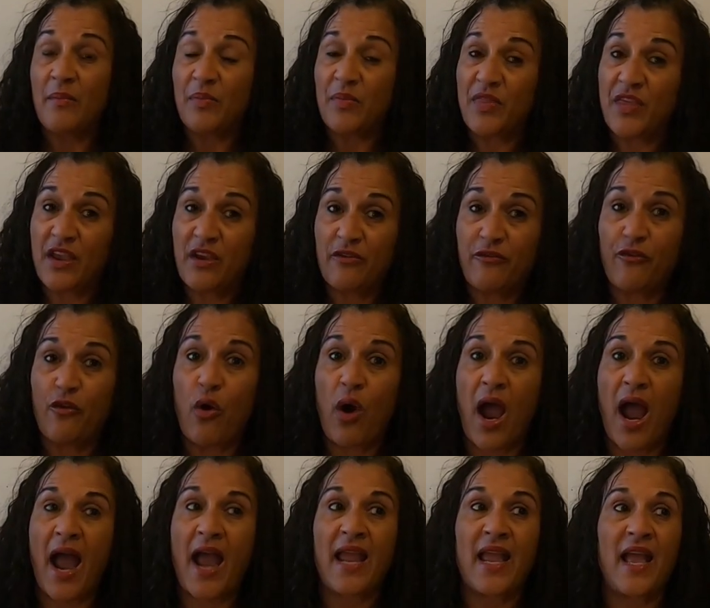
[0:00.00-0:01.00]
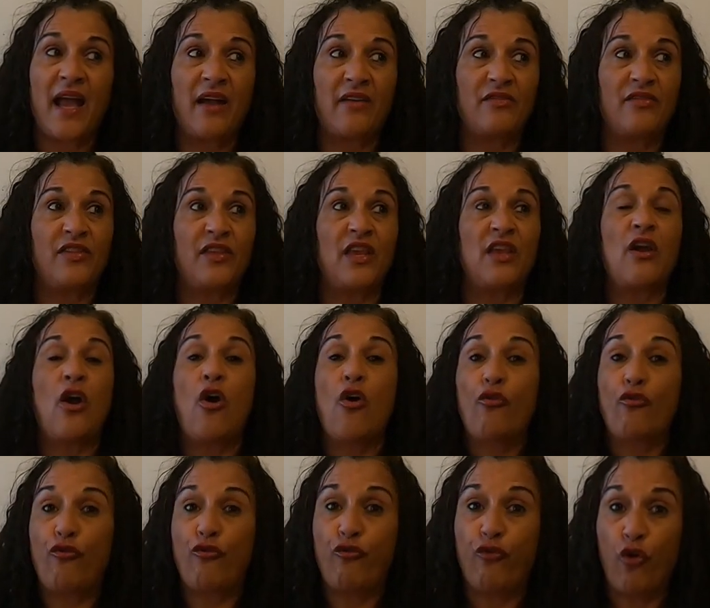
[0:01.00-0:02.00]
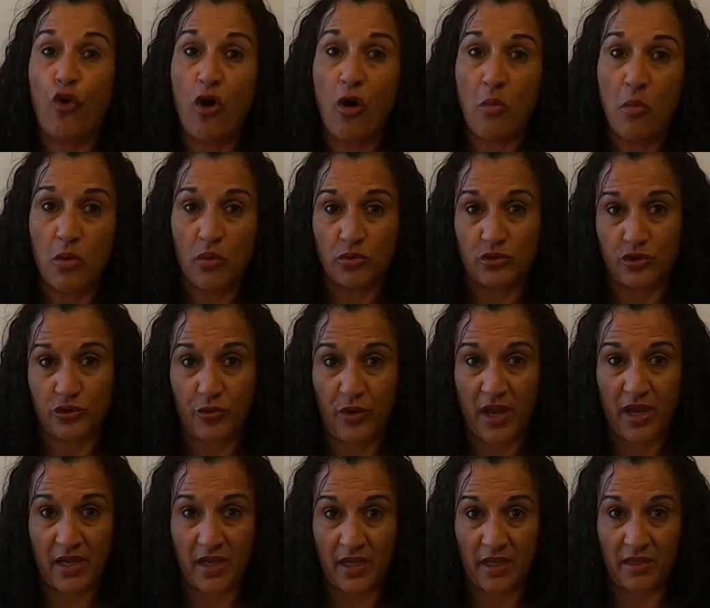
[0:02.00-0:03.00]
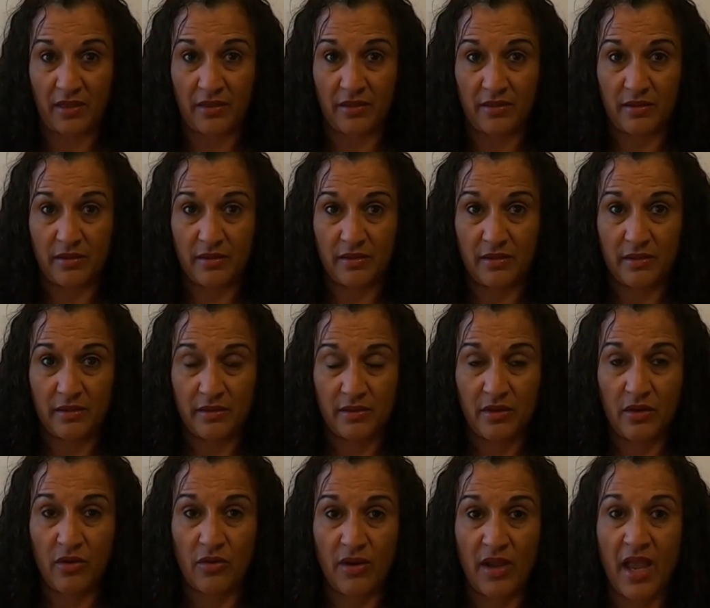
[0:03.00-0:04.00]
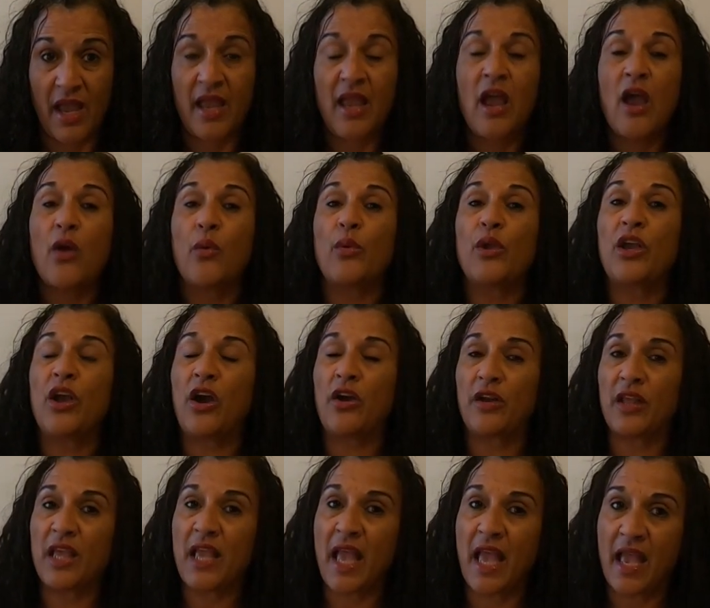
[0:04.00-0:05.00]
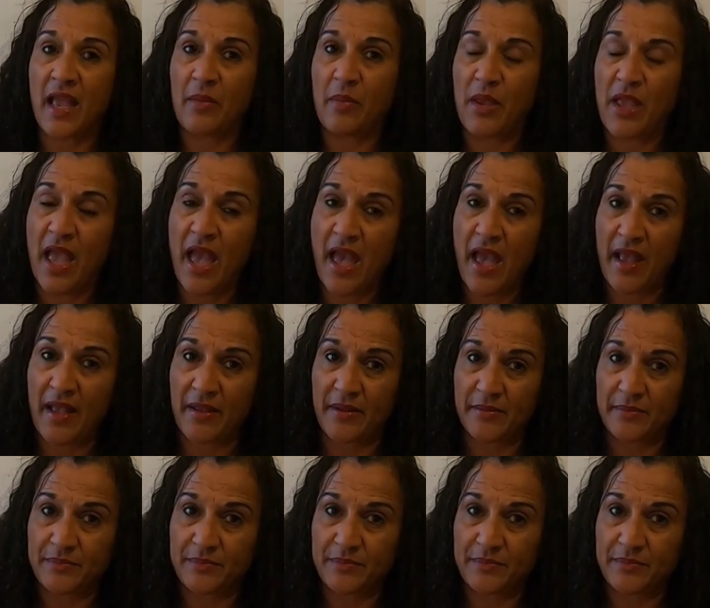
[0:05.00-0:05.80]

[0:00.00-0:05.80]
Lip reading: Therefore, I have the formal training, okay, regarding ABA